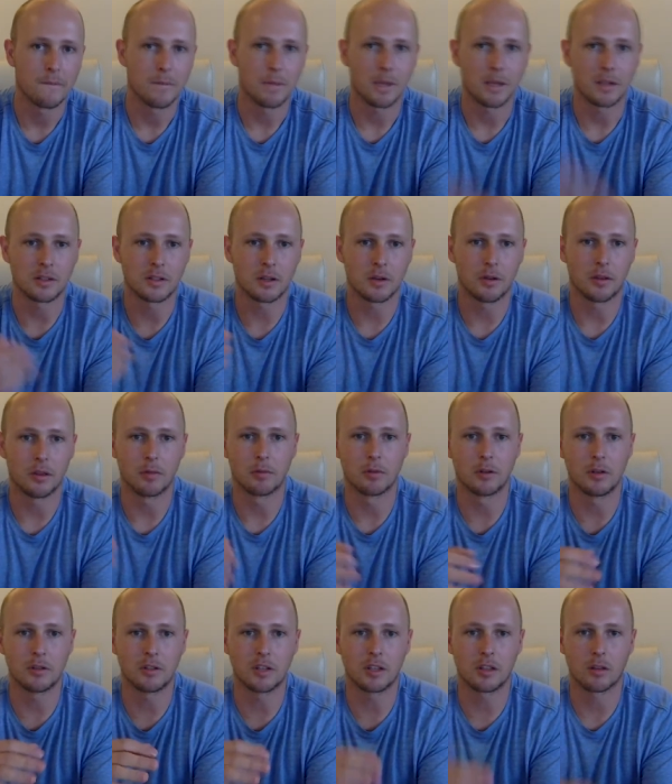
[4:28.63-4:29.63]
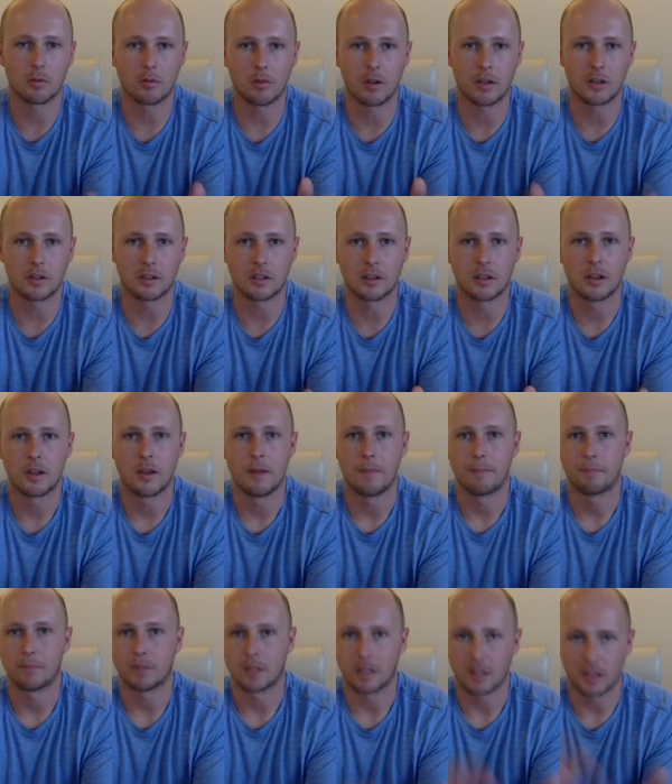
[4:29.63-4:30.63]
And so the reducing the risk,
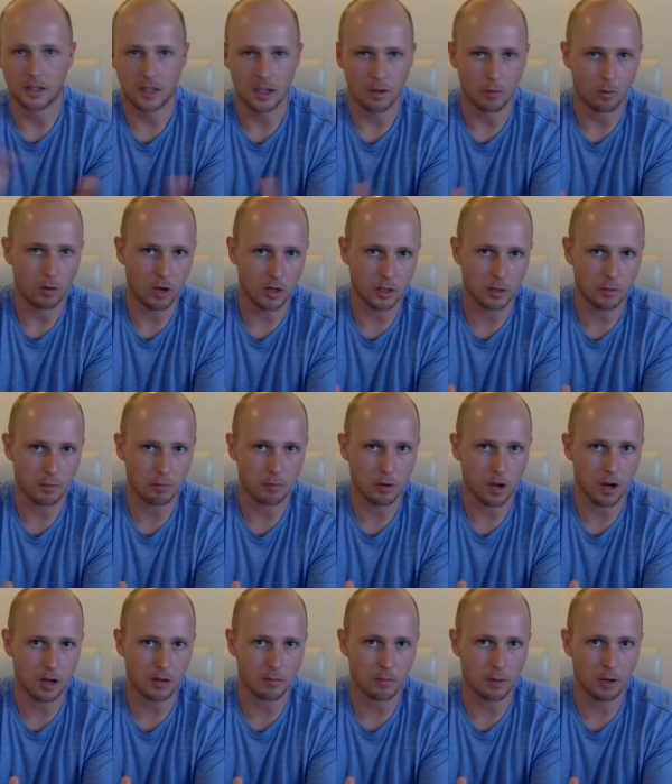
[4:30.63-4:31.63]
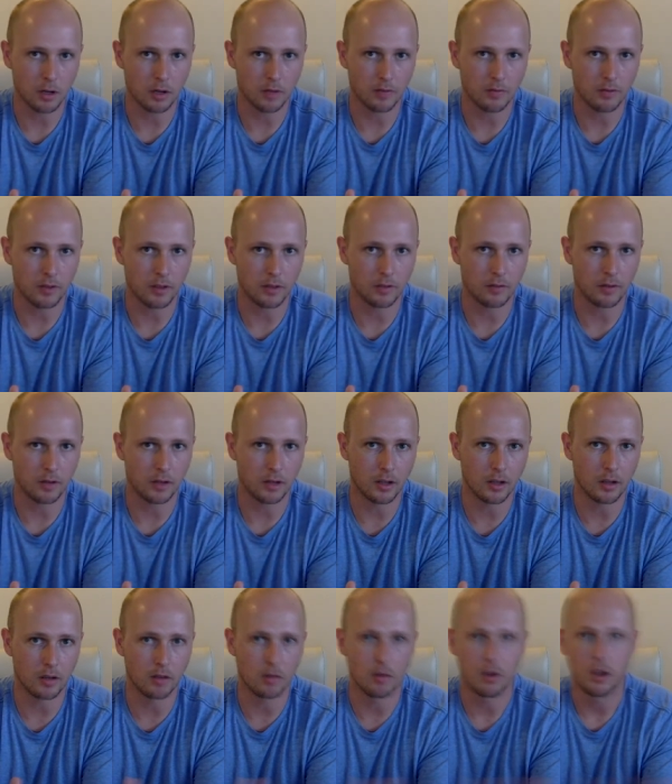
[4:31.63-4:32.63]
again, watch product market fit
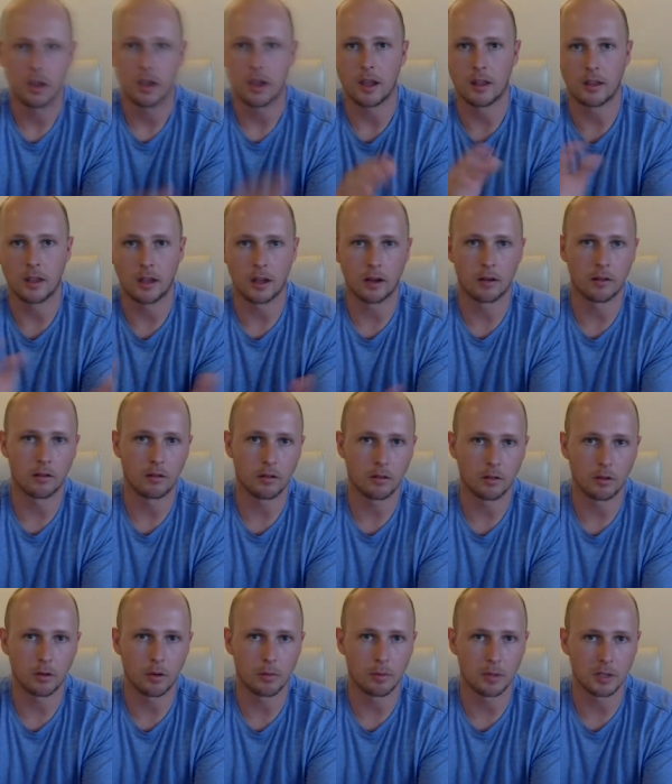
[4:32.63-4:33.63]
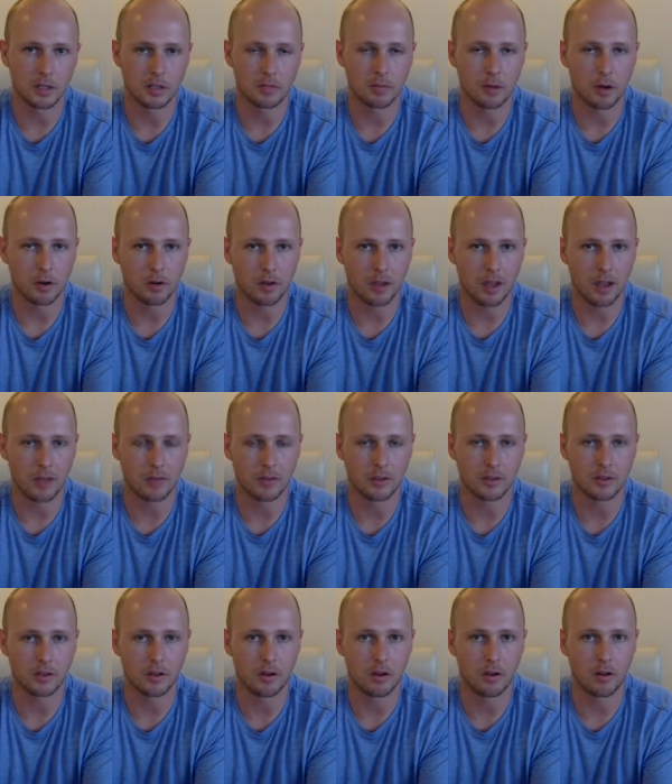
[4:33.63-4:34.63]
video and then do a business model
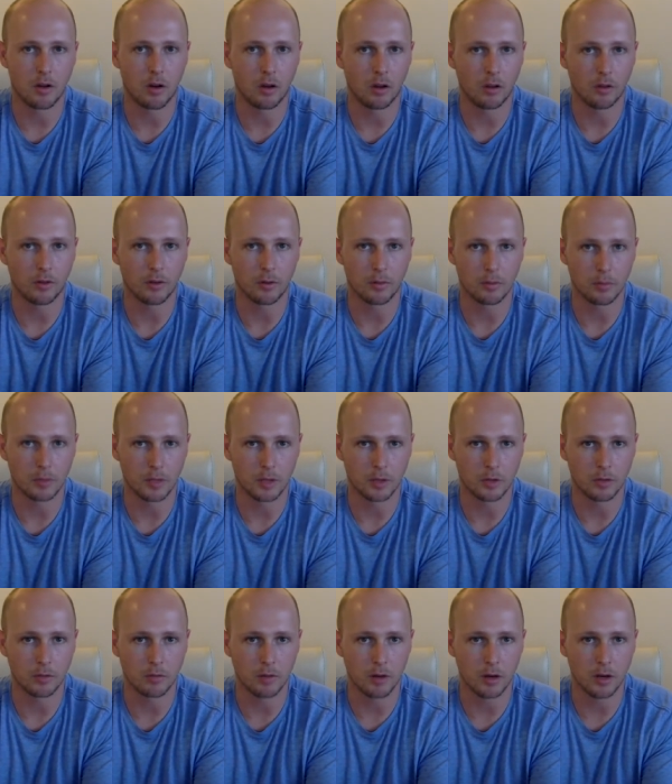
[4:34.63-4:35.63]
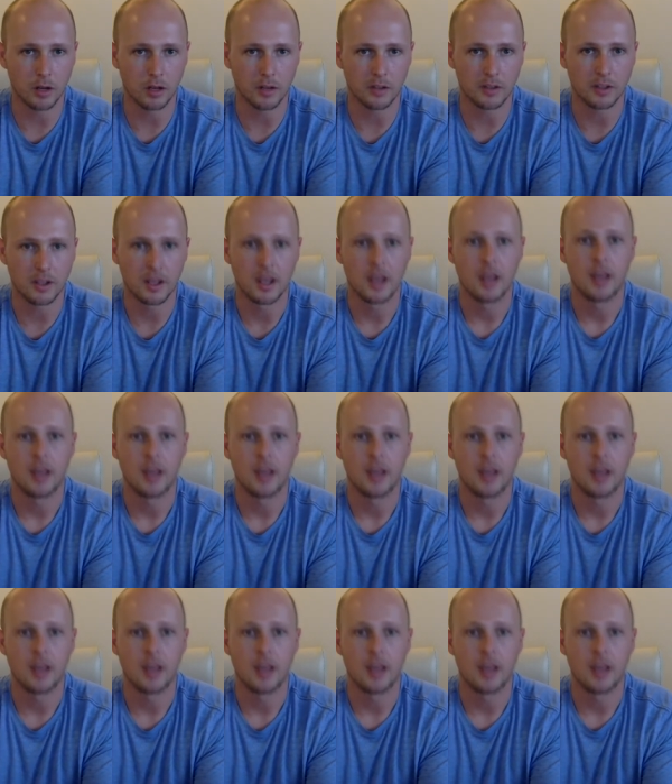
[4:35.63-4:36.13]
canvas on all of your potential markets.